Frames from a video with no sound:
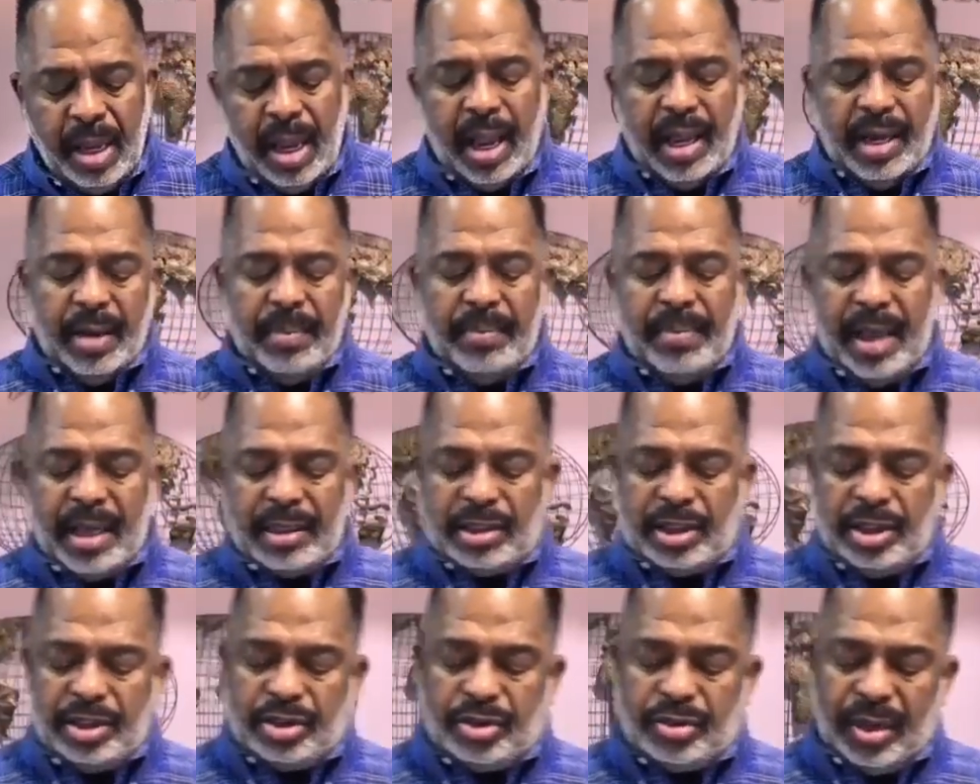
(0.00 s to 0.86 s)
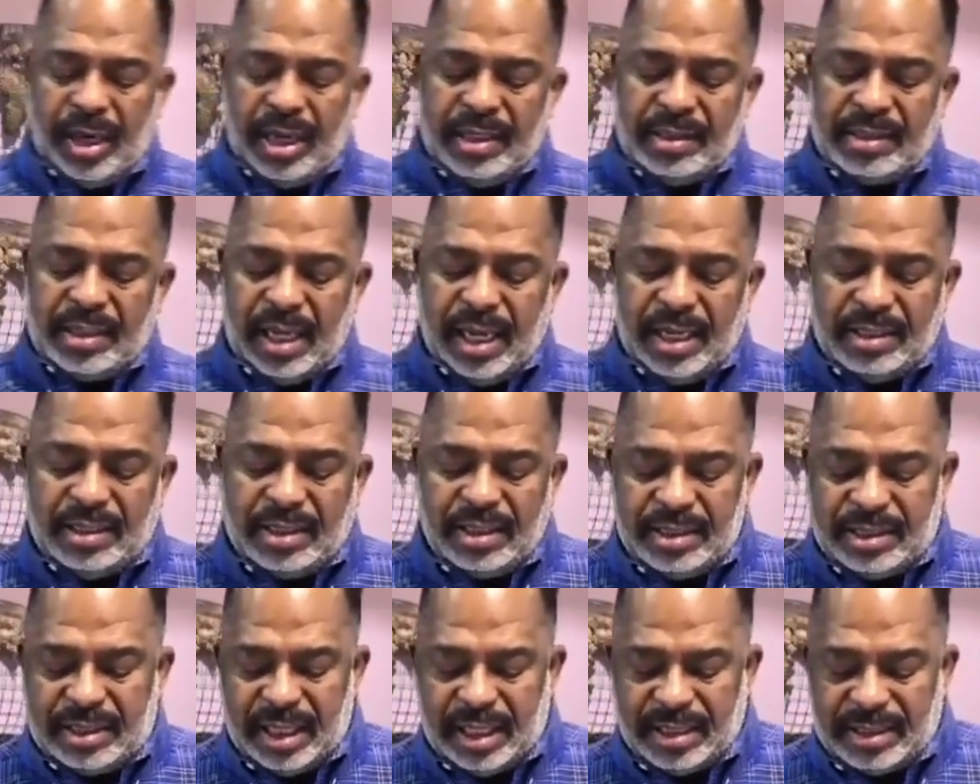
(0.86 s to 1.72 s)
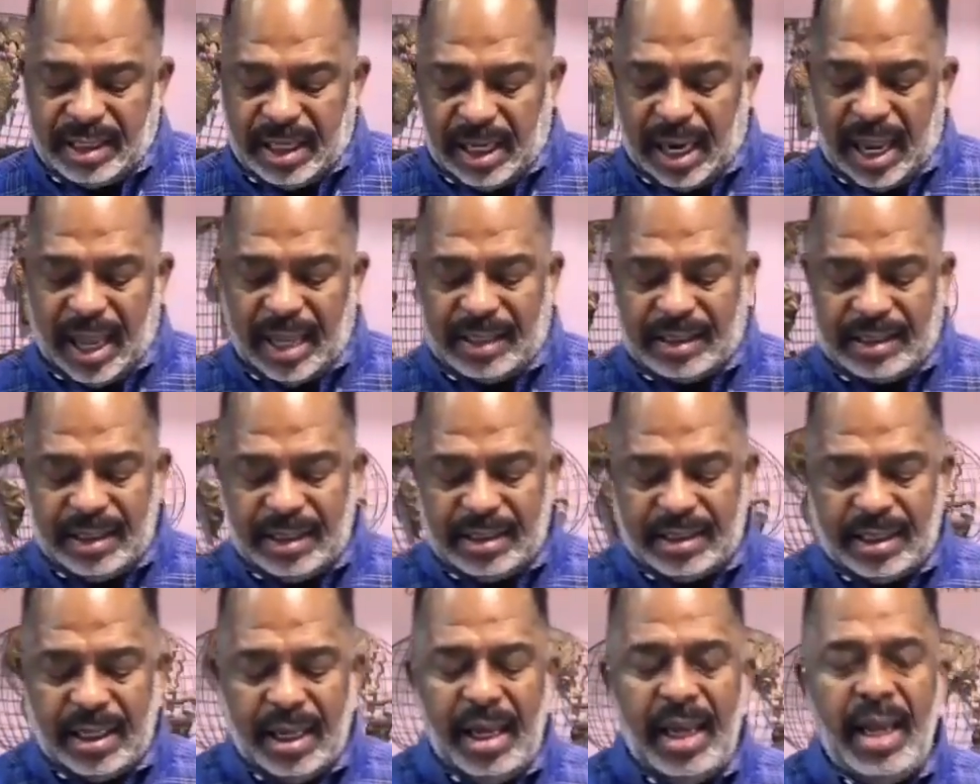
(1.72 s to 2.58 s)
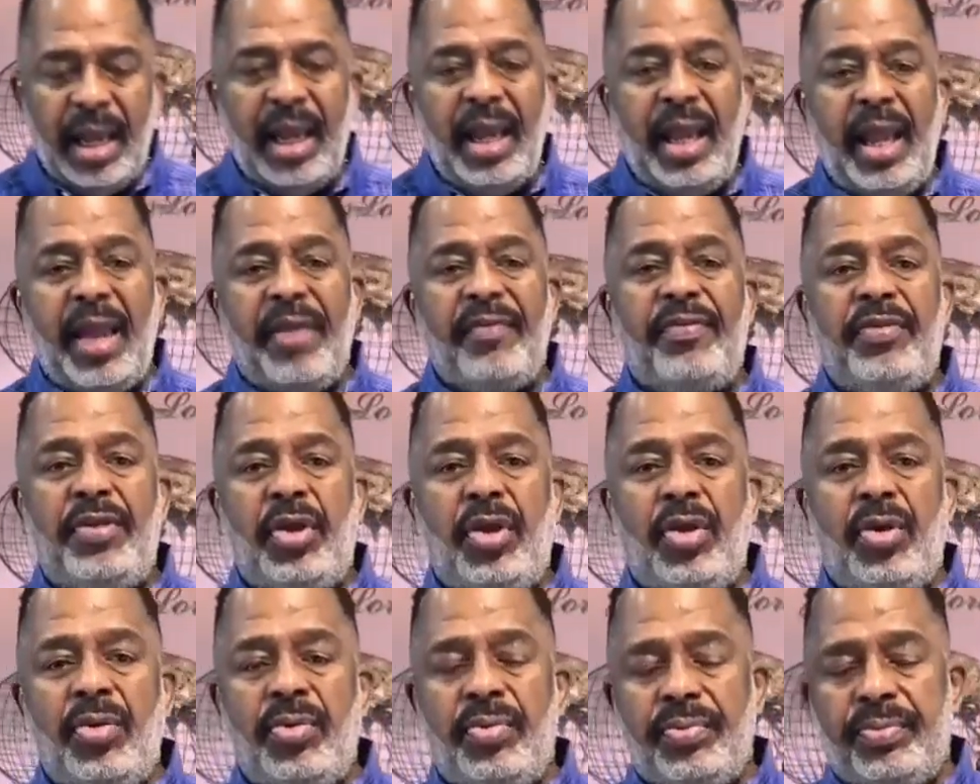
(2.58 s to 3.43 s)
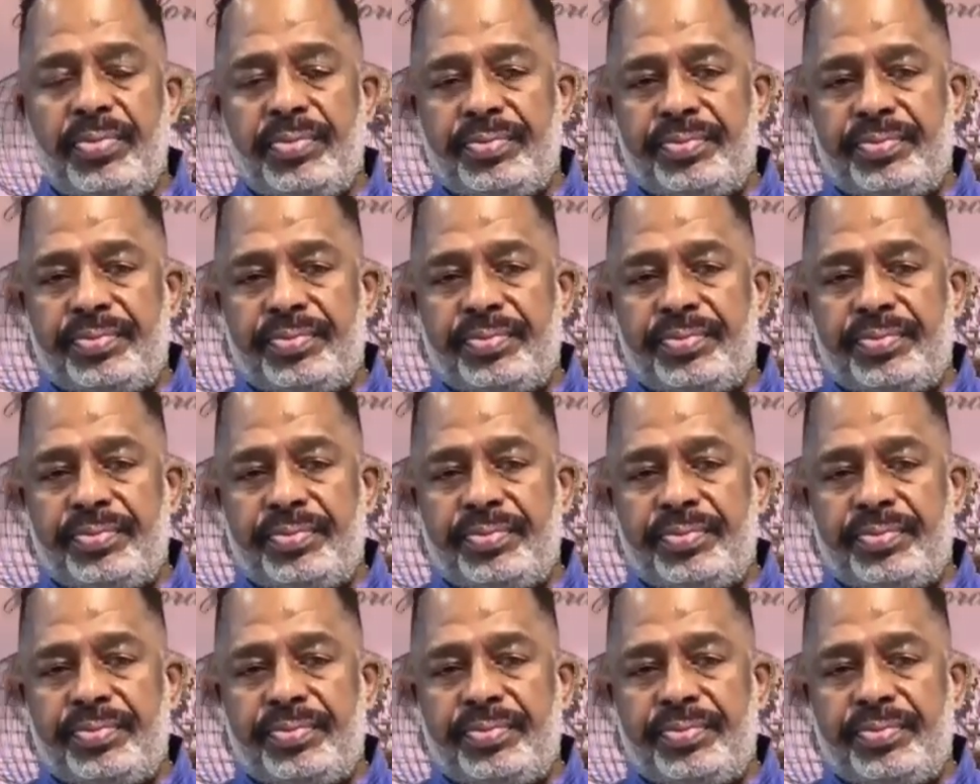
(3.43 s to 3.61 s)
And the Message translation says it like this. If you,